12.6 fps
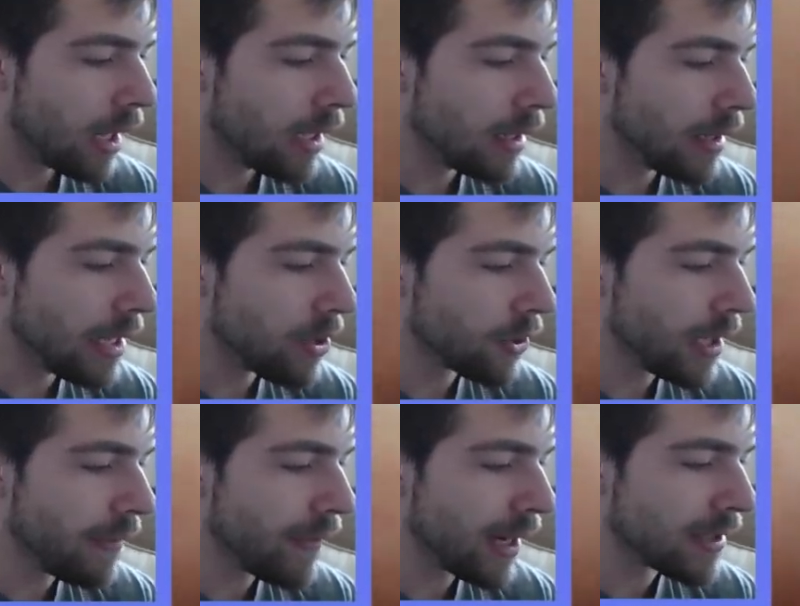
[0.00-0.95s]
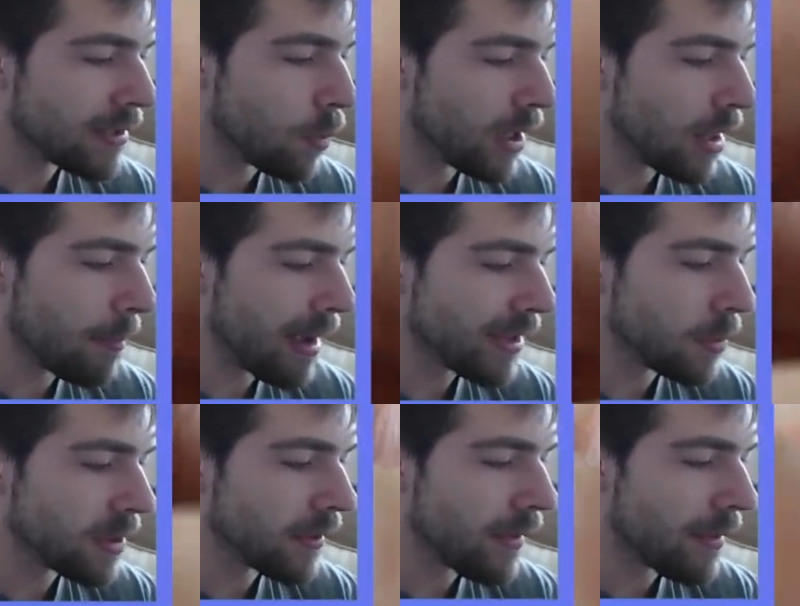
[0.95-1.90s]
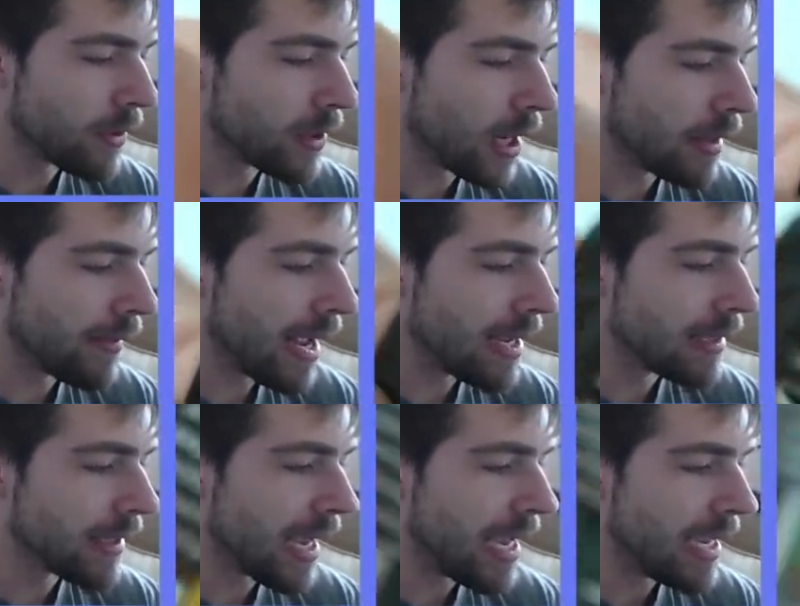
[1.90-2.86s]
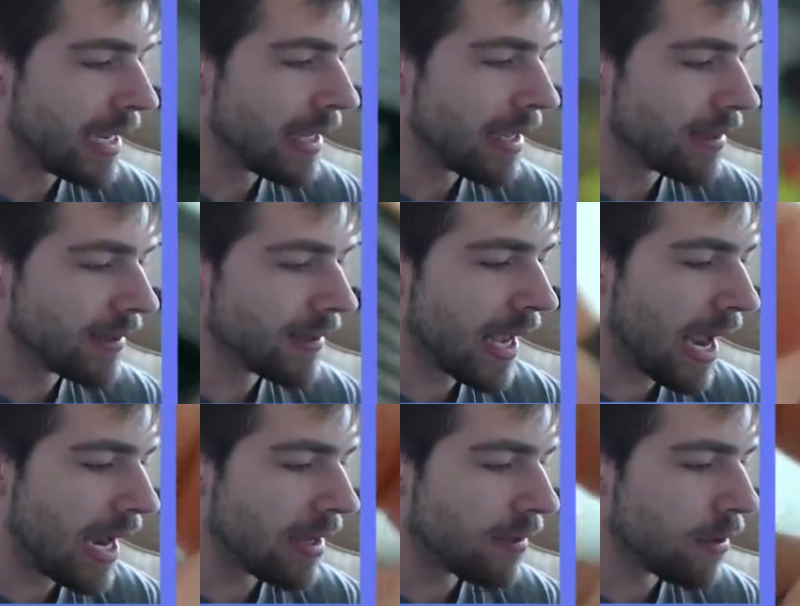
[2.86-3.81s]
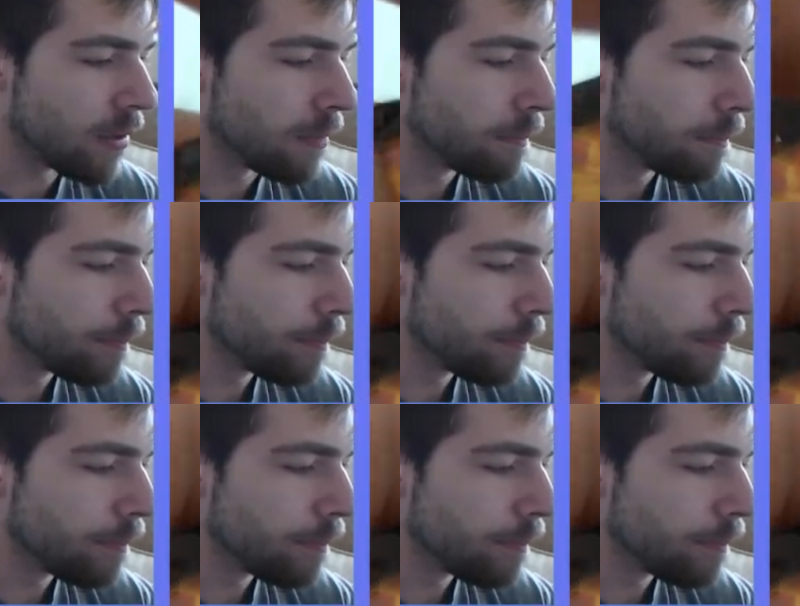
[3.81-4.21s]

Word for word: Literally think it's one of the best ones I've ever done. That is insane, dude.